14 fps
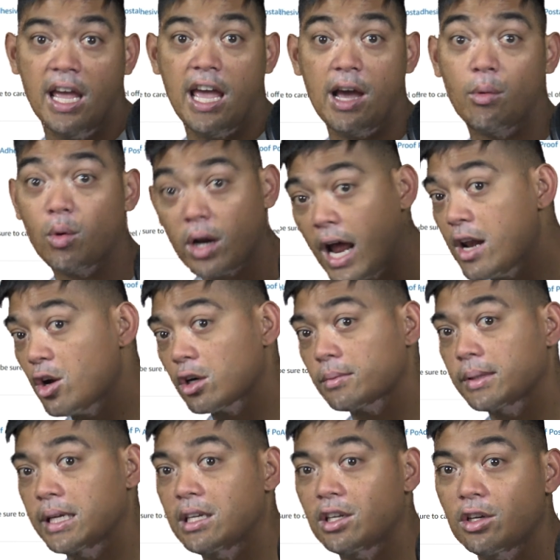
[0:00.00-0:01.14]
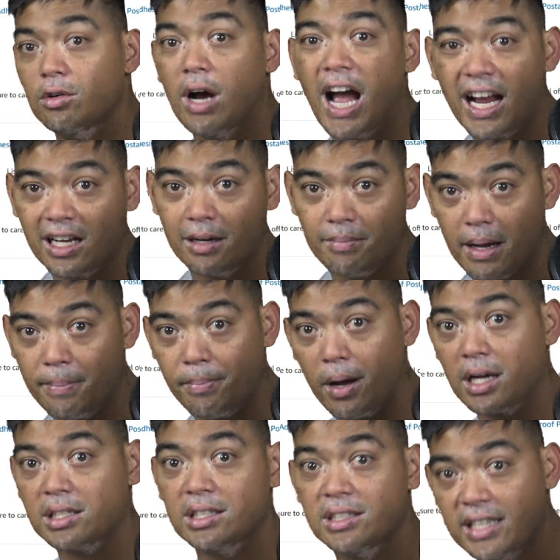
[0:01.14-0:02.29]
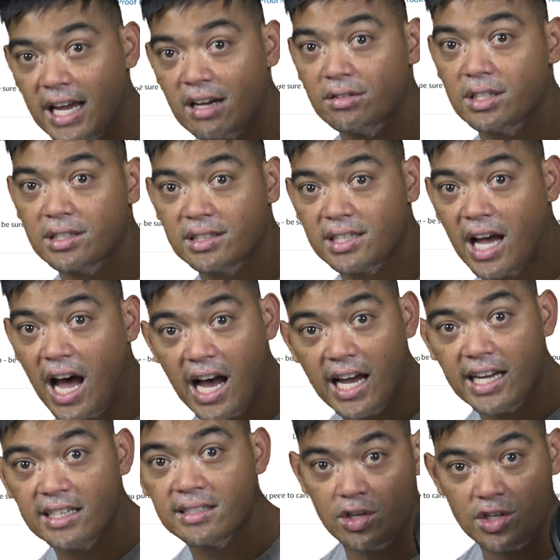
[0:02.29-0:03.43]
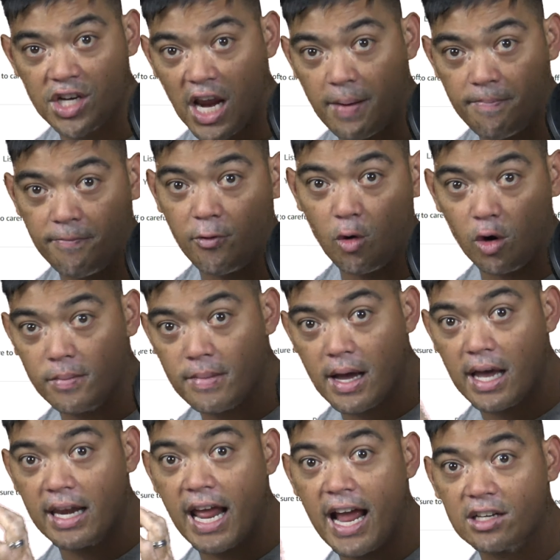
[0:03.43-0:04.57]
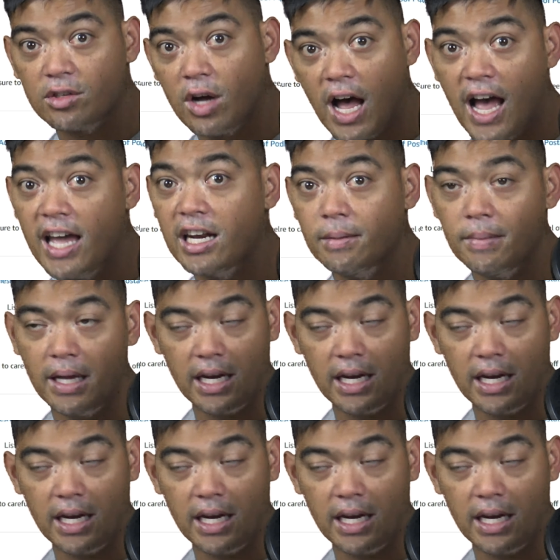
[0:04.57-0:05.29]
And what I normally do, I cut my boxes down to size to shape form an actual item,